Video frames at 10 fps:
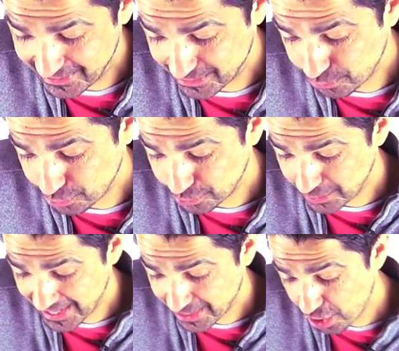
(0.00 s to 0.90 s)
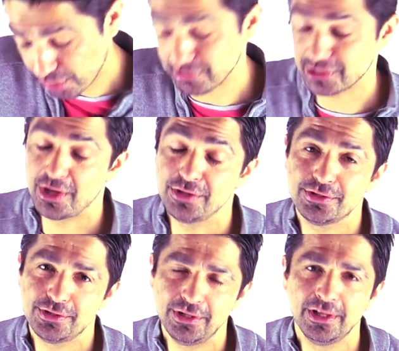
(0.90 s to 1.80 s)
It's more like
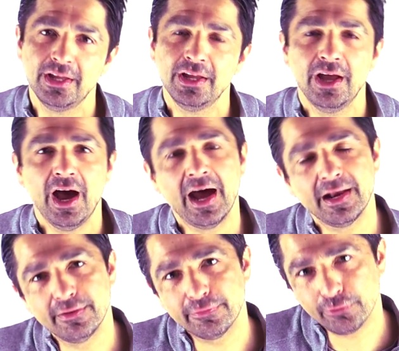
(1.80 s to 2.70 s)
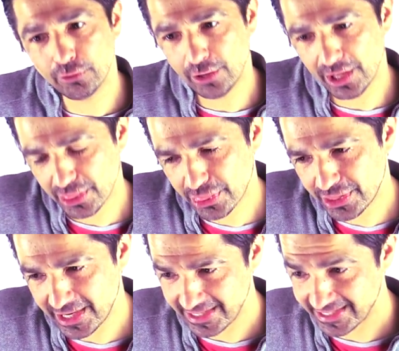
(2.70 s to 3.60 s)
horizontal. And for a
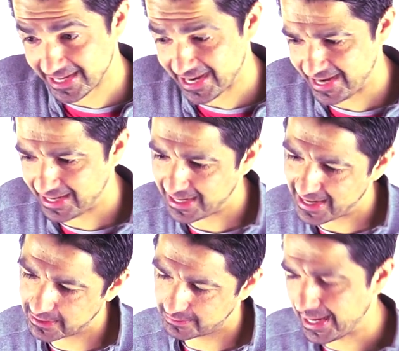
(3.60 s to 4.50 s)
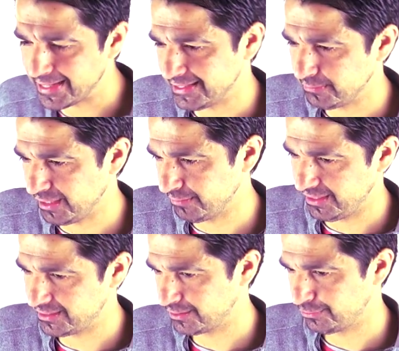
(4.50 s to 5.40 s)
thin tire, like 19
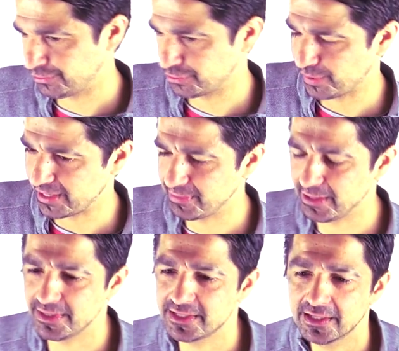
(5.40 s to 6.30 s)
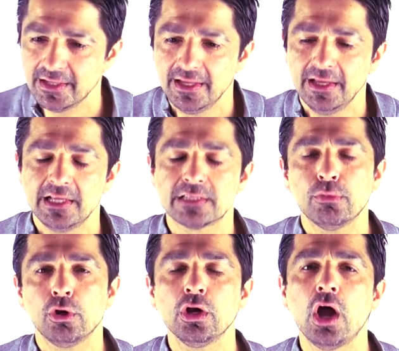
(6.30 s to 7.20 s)
millimeter or 20 millimeter, it's
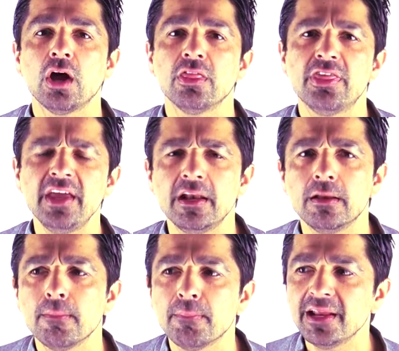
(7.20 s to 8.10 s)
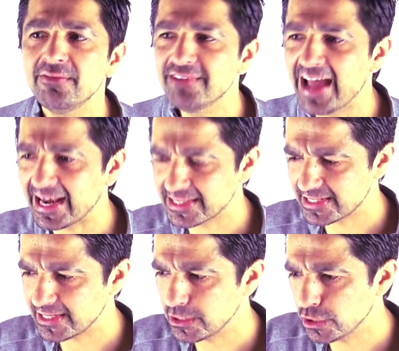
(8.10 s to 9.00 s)
more long and thin. But in
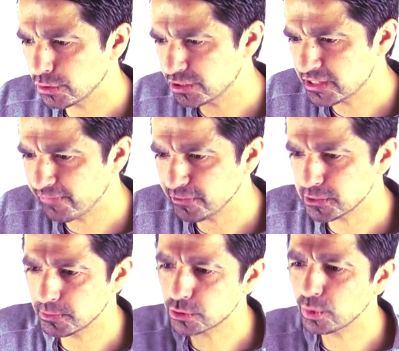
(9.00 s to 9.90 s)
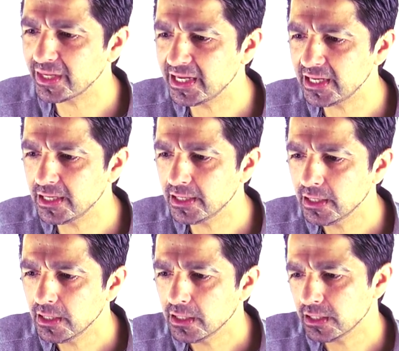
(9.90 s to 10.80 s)
reality, you know, the difference between,
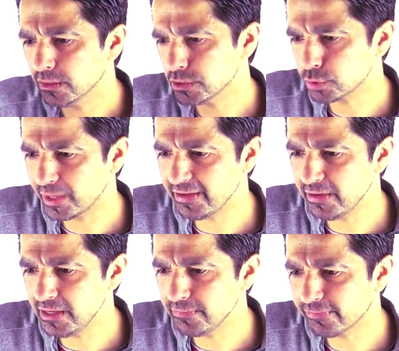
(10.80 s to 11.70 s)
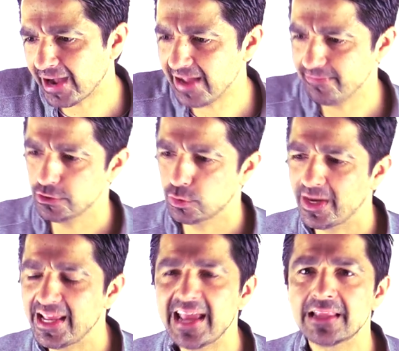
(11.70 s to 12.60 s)
you know, 25 and
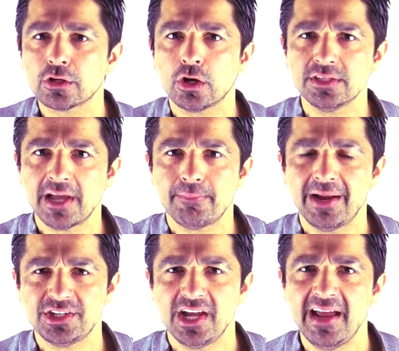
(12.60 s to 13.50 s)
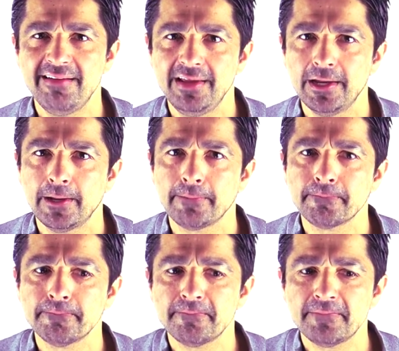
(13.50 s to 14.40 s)
28, the contact patch area
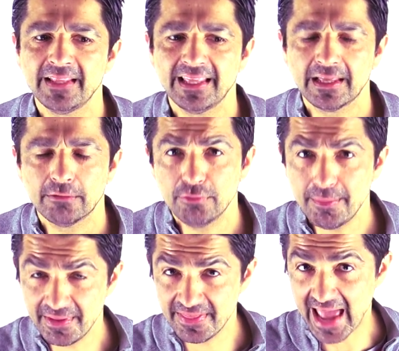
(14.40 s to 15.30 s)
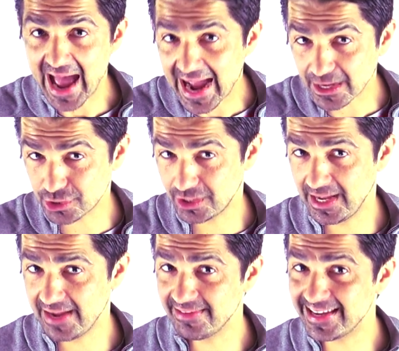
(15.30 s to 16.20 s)
Remember, the actual
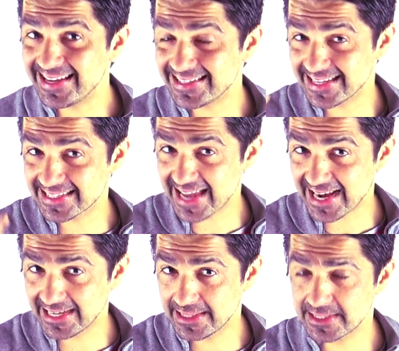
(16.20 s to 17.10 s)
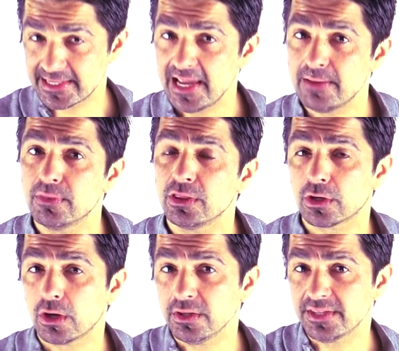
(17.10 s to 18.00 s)
area is exactly the same, but the
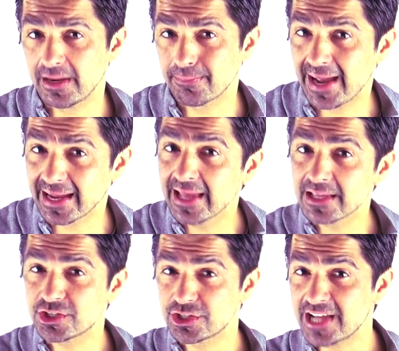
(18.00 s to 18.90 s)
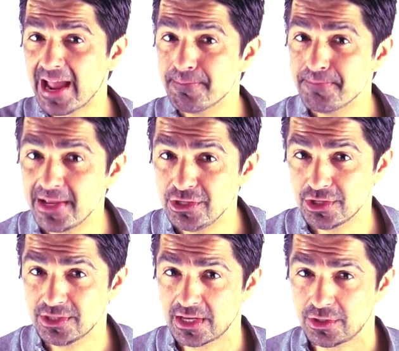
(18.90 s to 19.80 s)
contact patch
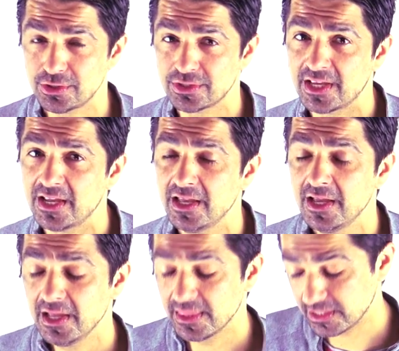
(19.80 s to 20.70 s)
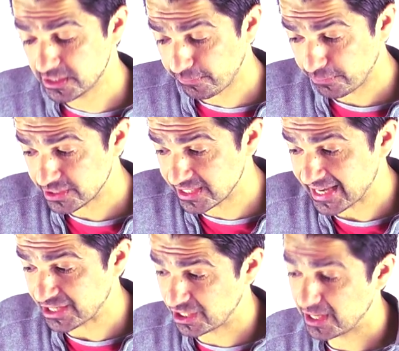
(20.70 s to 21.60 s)
dimensions, I should say, the difference is
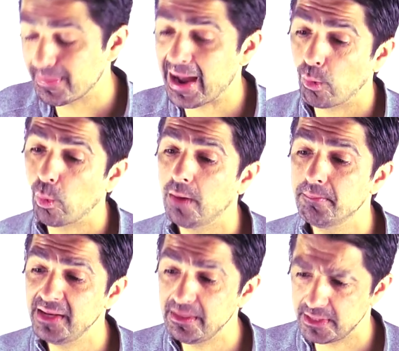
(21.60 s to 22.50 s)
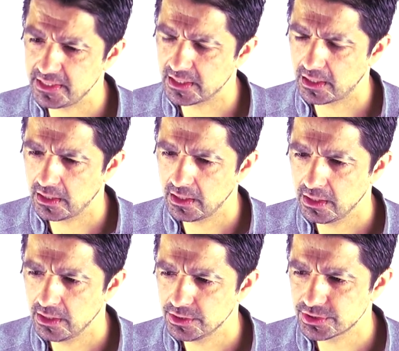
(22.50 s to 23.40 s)
actually about one millimeter.
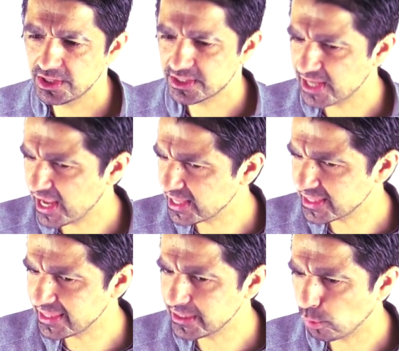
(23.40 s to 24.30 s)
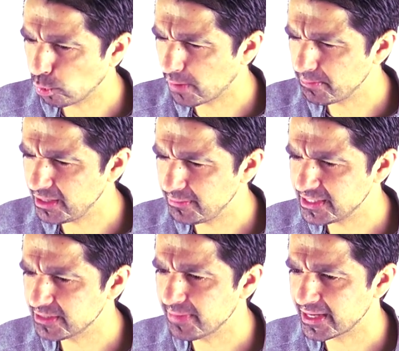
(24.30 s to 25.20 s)
So they're saying then that one
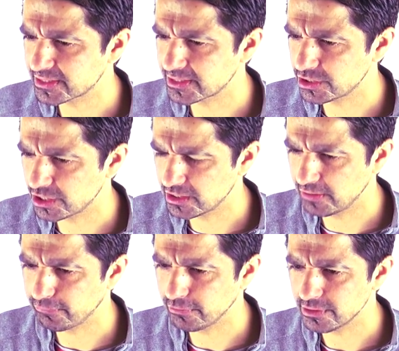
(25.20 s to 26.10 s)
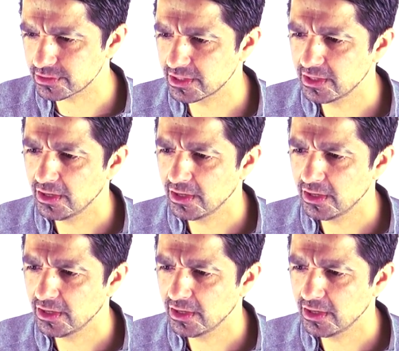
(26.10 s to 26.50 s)
millimeter makes such a difference?